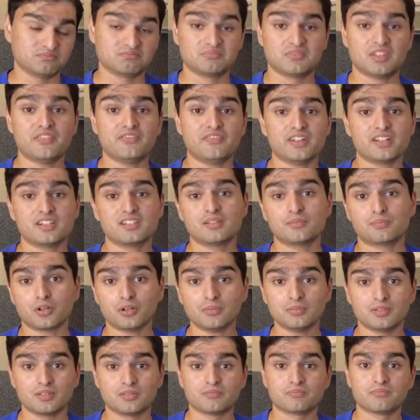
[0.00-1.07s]
they fixed the
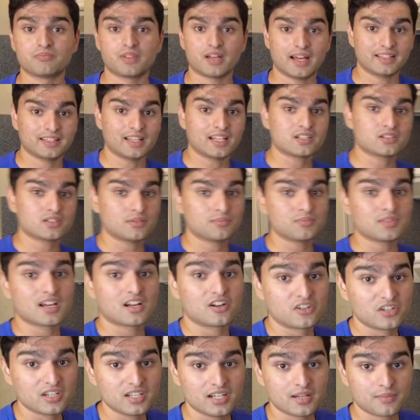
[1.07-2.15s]
problem, and that's something I
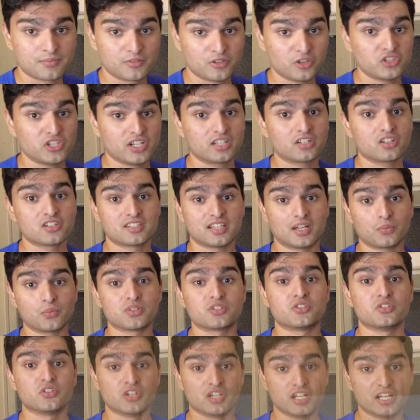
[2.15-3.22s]
really appreciate because that was
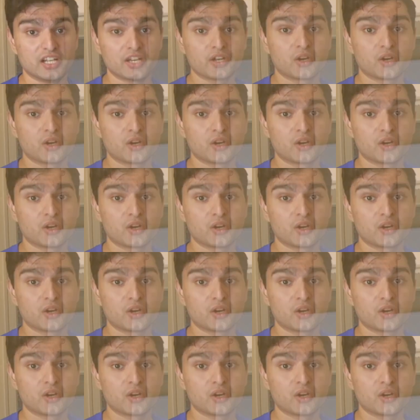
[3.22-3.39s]
really